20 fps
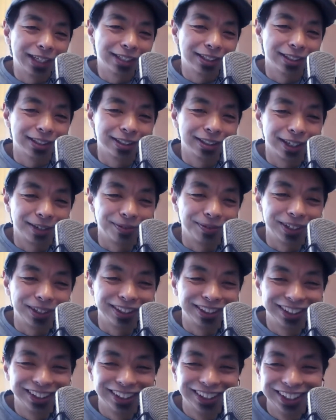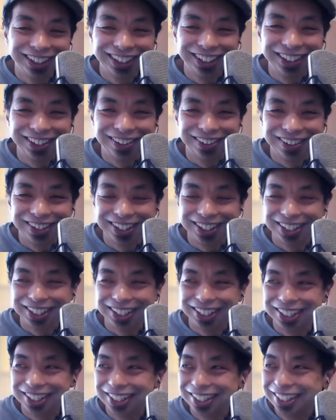I mean, mm-hmm. here in uh,
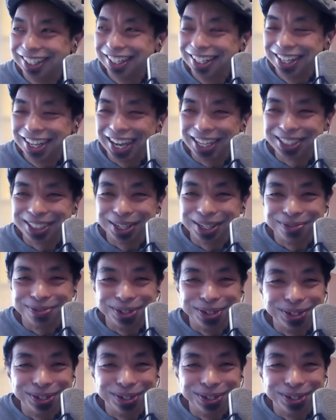SF New Tech,